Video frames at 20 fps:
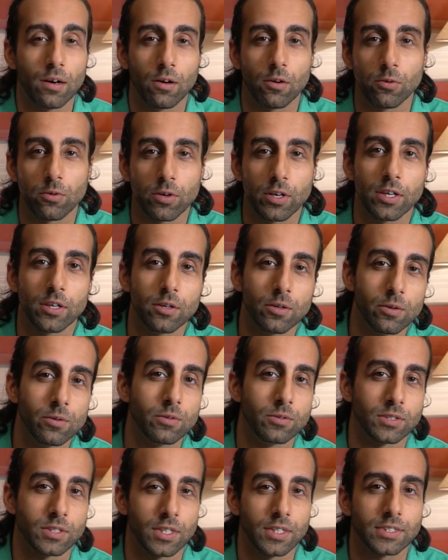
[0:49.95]
I already
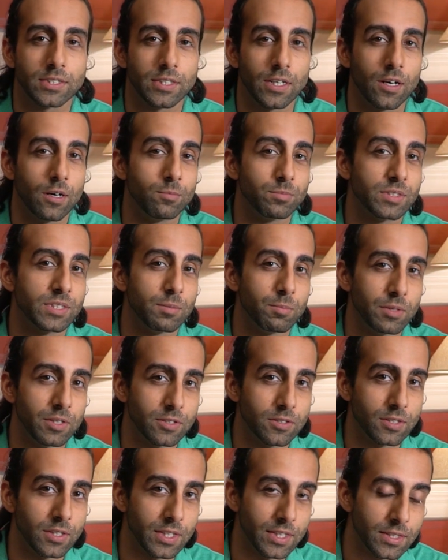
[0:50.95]
use a setup similar
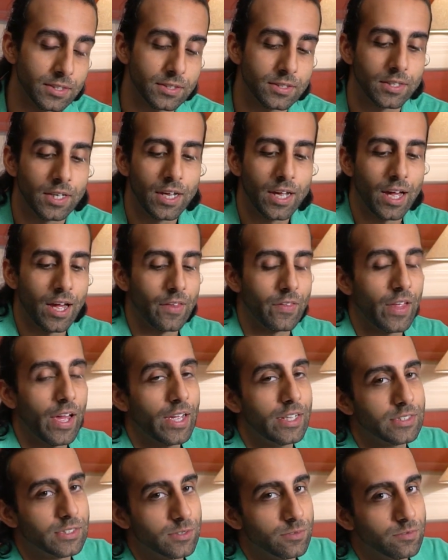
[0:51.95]
to this, and that
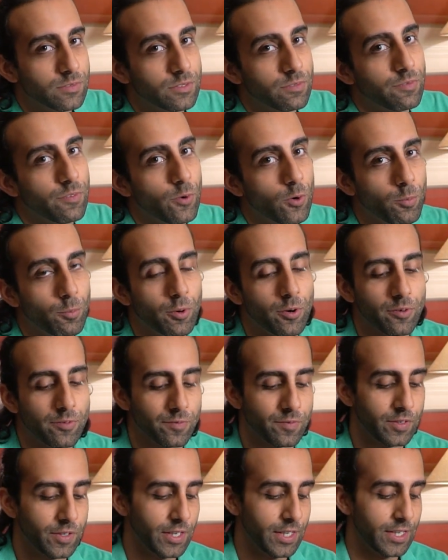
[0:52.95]
is in the form
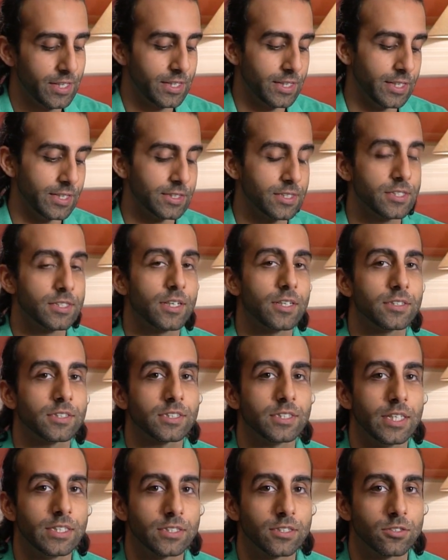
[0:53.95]
of this
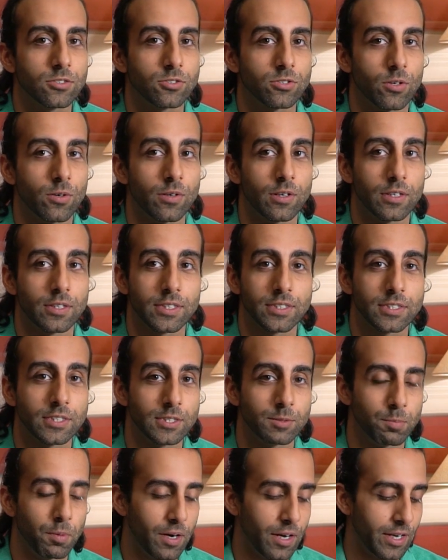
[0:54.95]
SNES controller. This
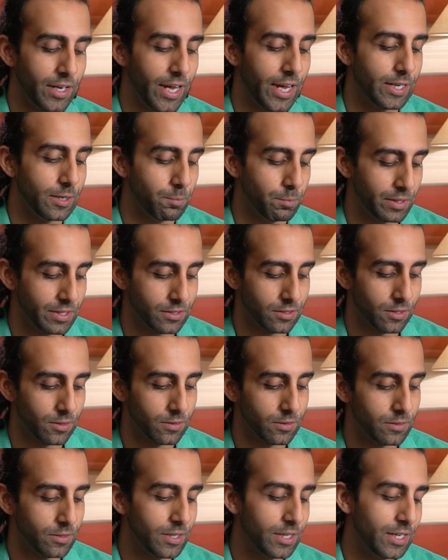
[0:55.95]
is by
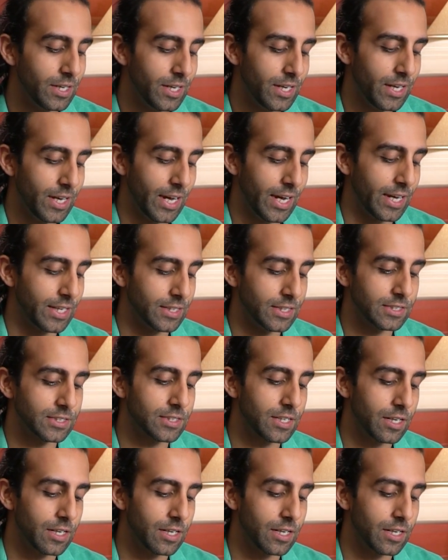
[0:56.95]
8BitDo, and this